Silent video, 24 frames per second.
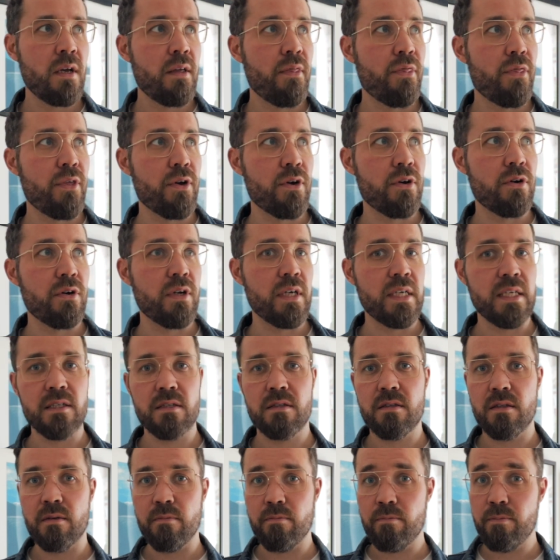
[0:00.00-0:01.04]
There
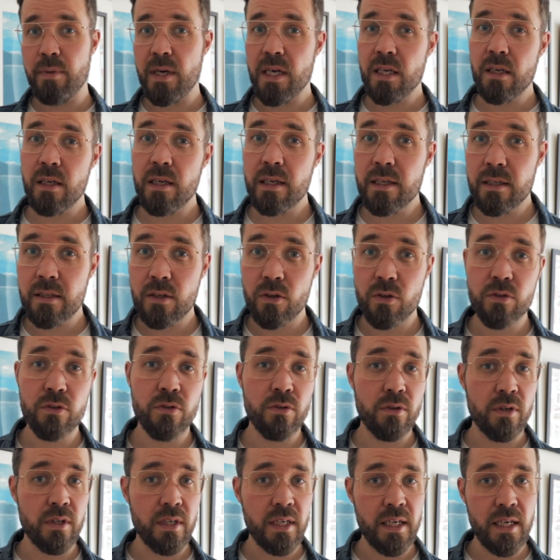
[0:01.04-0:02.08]
is the bell icon, you
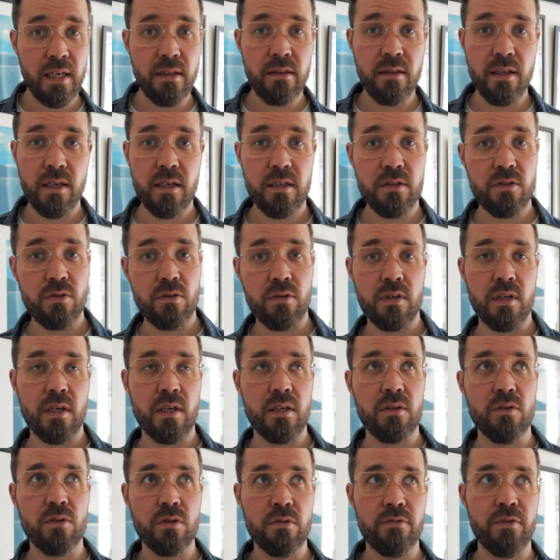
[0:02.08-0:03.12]
can hit that so you can
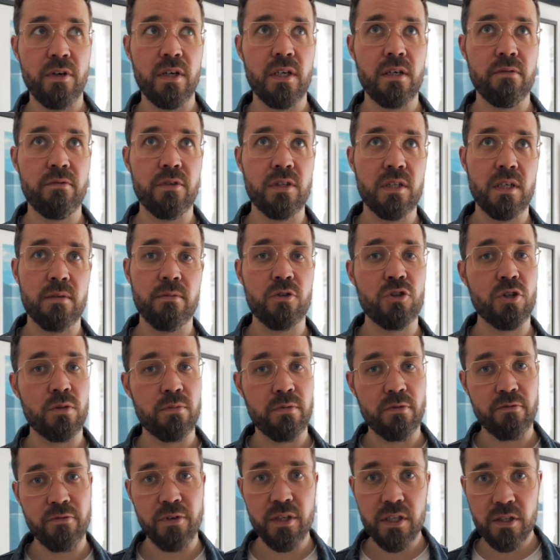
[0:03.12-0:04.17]
get notified every time I drop
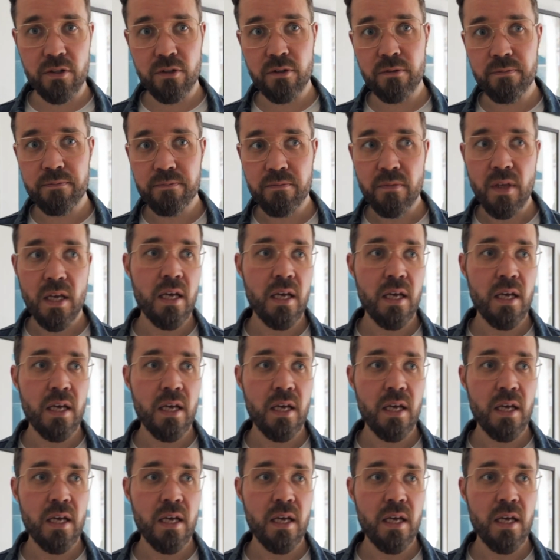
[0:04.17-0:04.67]
a video.